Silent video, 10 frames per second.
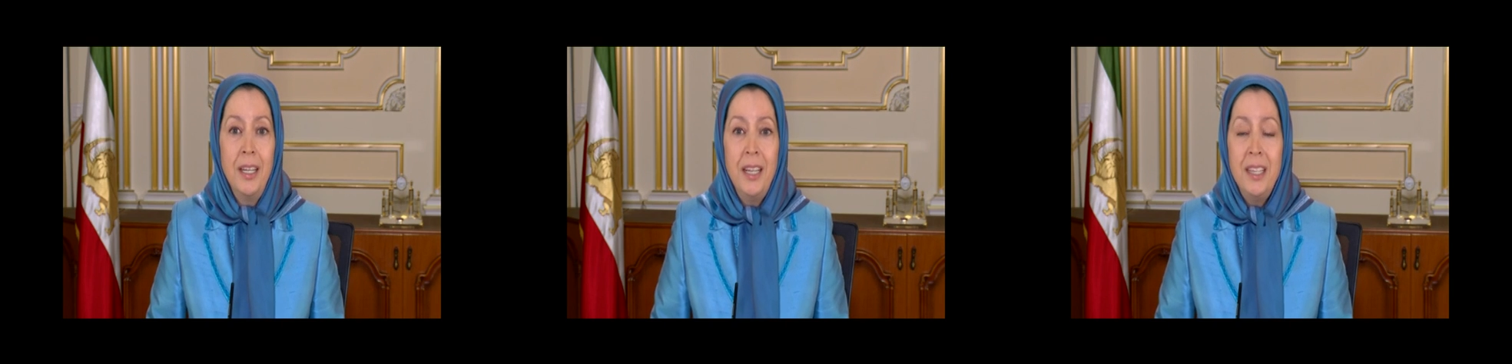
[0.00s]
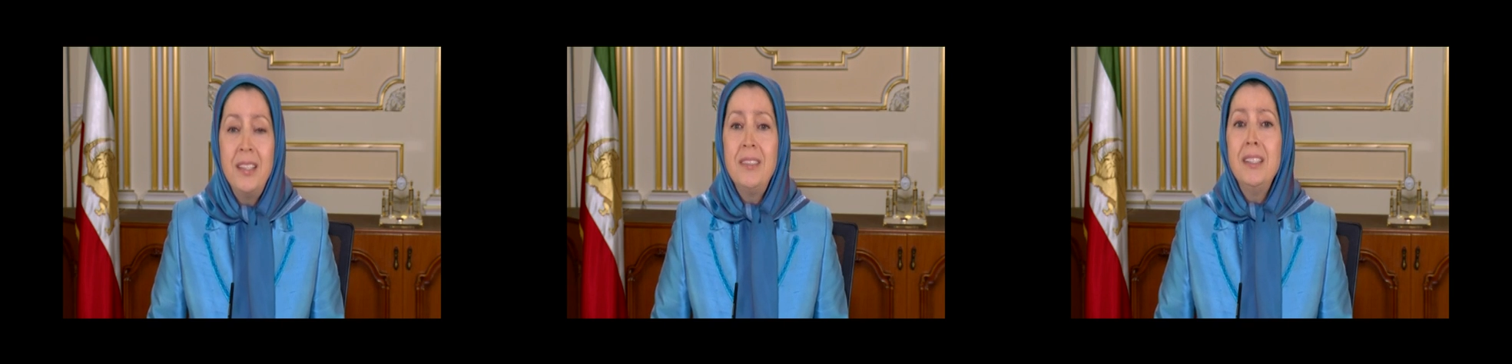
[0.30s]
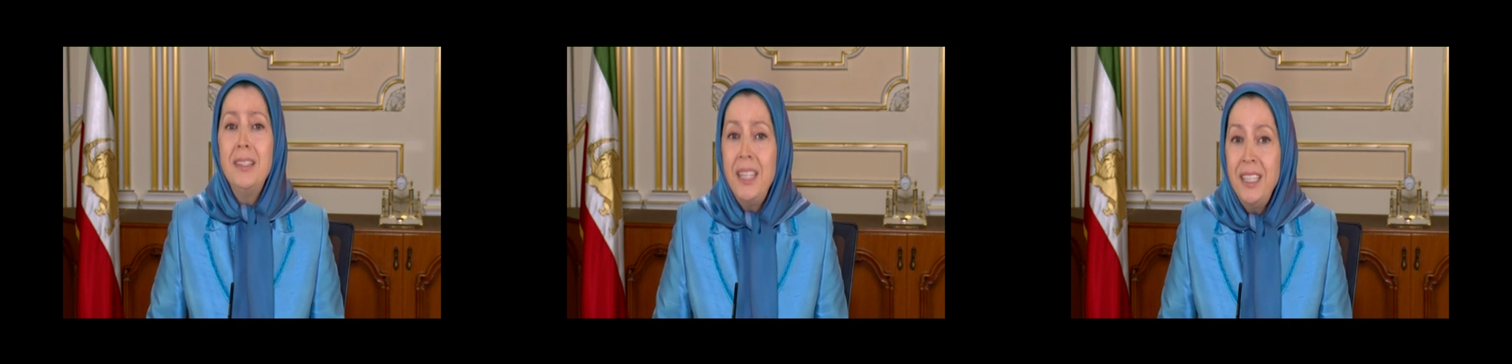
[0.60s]
It is
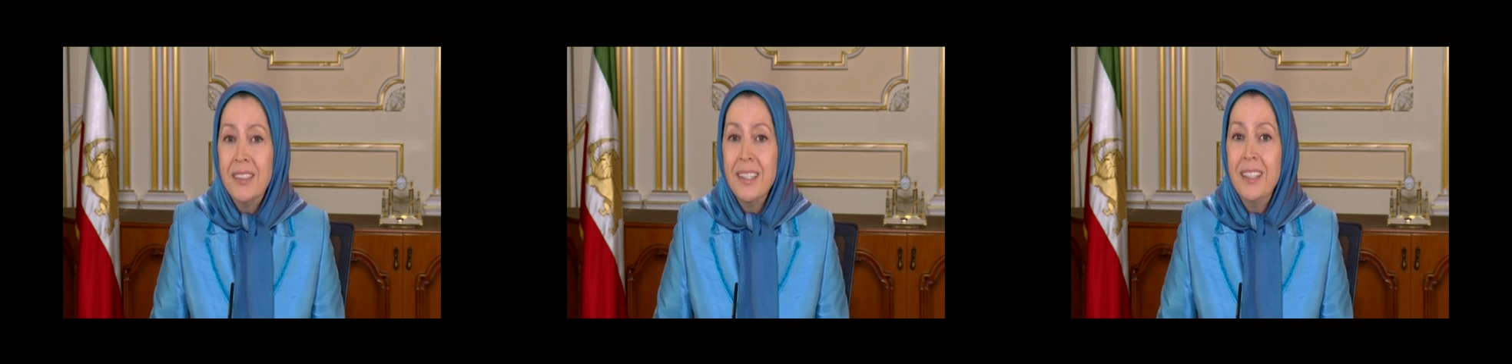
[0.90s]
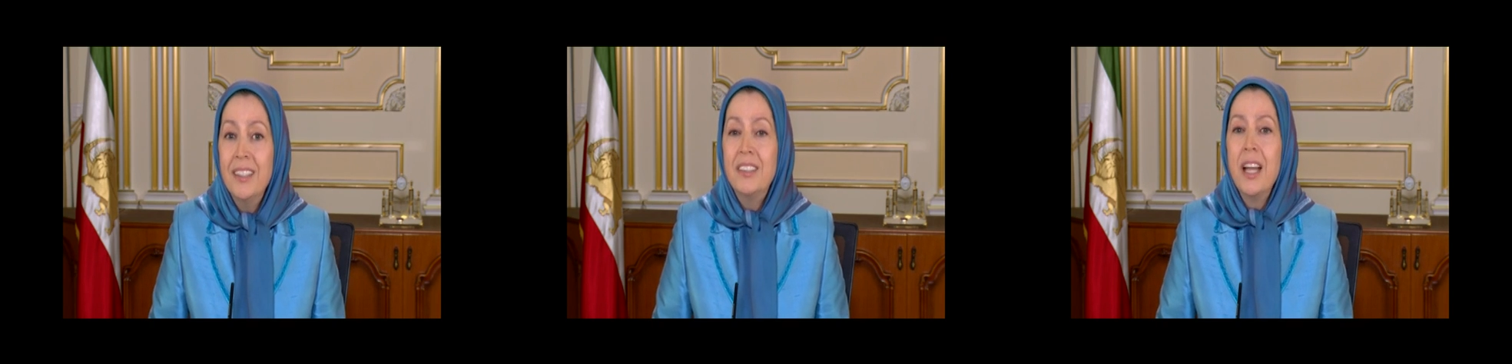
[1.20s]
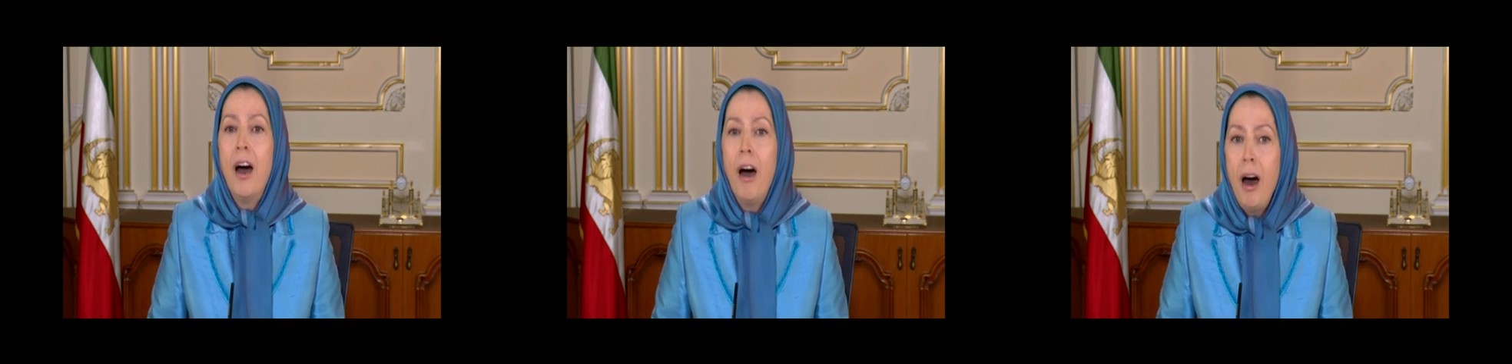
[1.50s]
indeed the
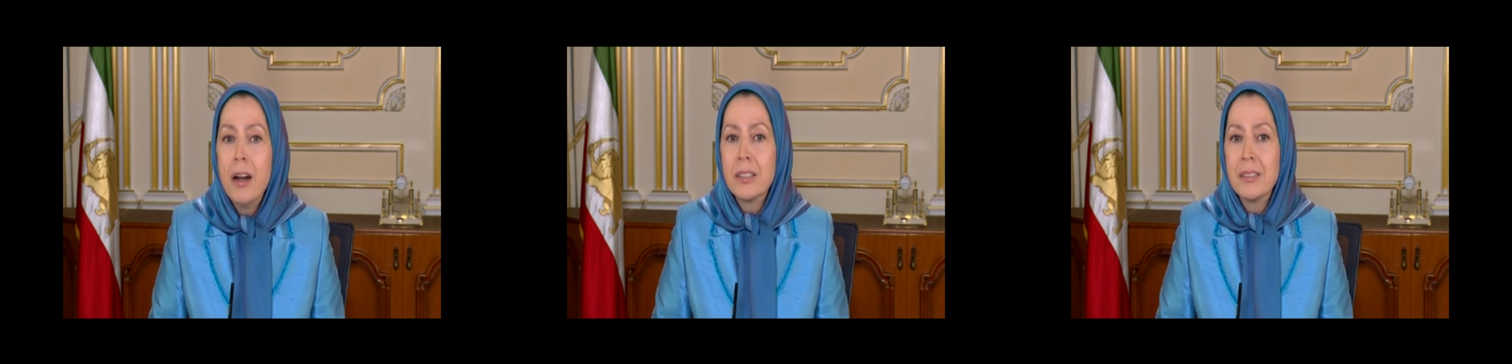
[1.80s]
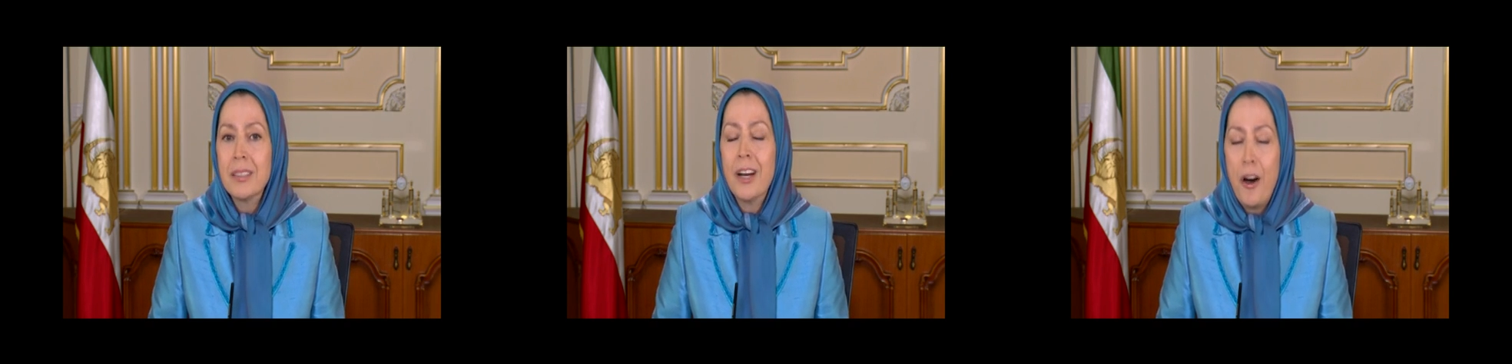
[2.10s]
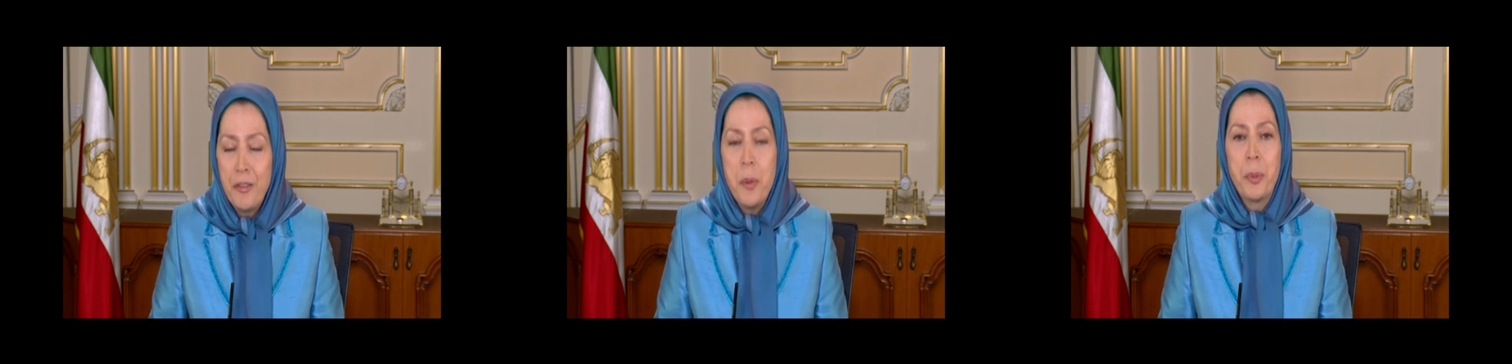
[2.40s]
heart
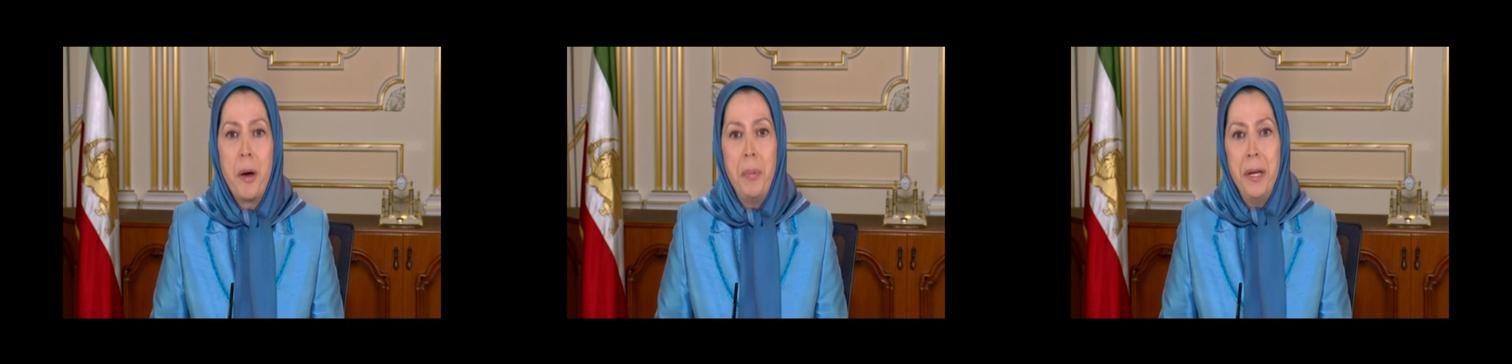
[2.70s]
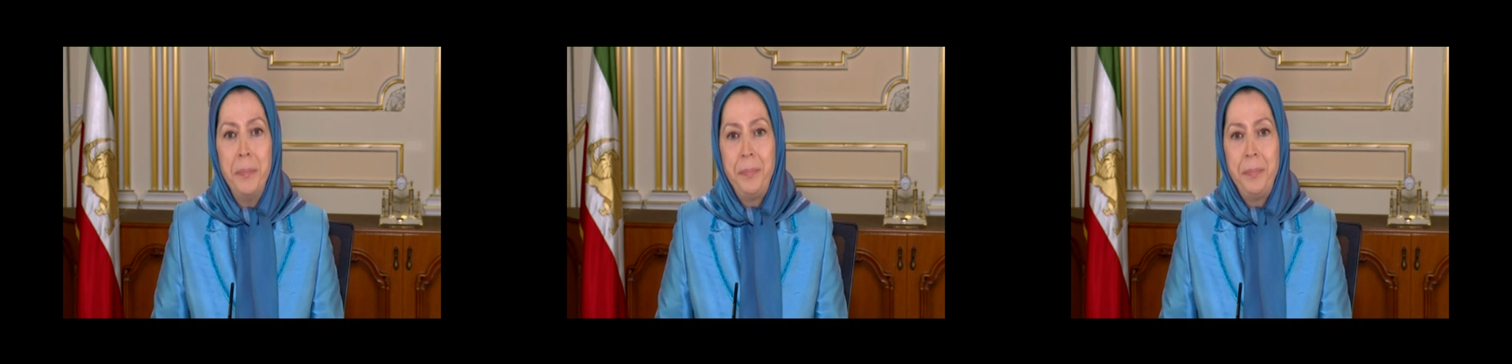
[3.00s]
of the problem.